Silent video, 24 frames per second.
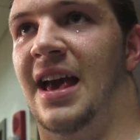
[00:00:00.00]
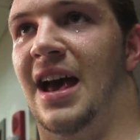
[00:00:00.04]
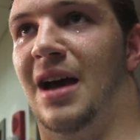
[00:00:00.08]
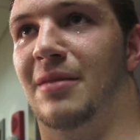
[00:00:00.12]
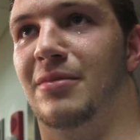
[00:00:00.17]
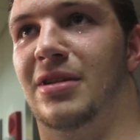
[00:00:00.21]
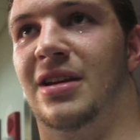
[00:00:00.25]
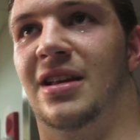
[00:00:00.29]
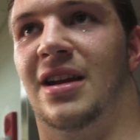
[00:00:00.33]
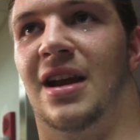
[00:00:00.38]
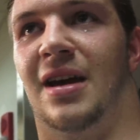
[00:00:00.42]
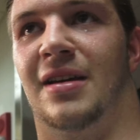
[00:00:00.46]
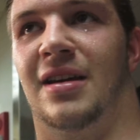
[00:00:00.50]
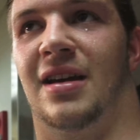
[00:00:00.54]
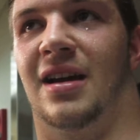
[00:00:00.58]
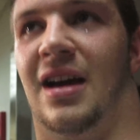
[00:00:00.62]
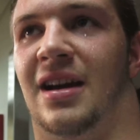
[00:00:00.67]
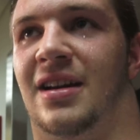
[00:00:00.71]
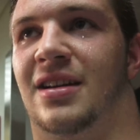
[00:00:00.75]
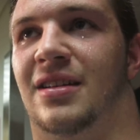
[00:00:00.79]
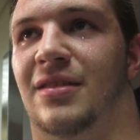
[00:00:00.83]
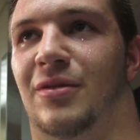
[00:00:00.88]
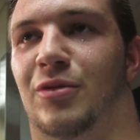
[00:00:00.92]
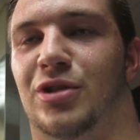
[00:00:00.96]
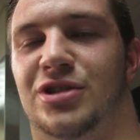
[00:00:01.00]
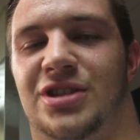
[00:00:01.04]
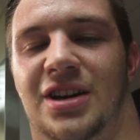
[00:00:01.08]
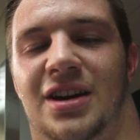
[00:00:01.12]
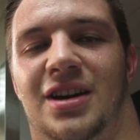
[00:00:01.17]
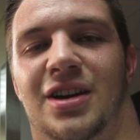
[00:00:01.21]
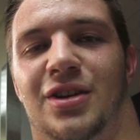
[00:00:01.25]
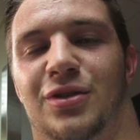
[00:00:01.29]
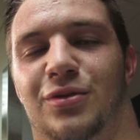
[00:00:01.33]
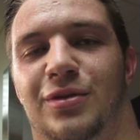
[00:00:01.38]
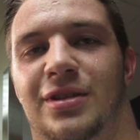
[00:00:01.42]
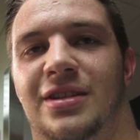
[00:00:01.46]
Yeah, I mean, I wish
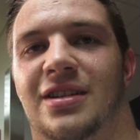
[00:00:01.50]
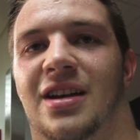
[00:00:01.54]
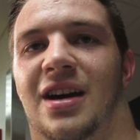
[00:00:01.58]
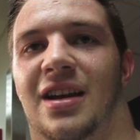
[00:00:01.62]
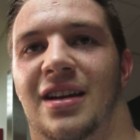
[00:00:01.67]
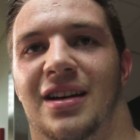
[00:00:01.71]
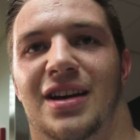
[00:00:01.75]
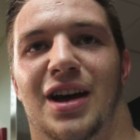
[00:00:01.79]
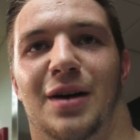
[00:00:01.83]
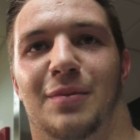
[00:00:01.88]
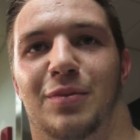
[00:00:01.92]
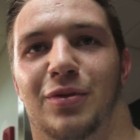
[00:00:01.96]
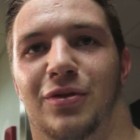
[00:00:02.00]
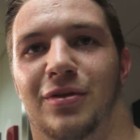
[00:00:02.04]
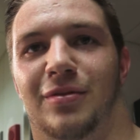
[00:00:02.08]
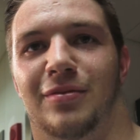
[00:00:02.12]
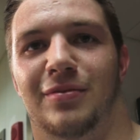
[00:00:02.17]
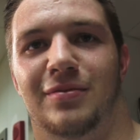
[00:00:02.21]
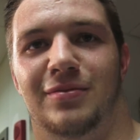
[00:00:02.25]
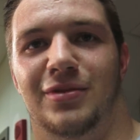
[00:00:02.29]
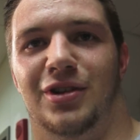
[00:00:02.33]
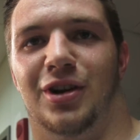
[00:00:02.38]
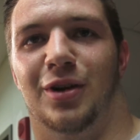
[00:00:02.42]
I could have redone a couple,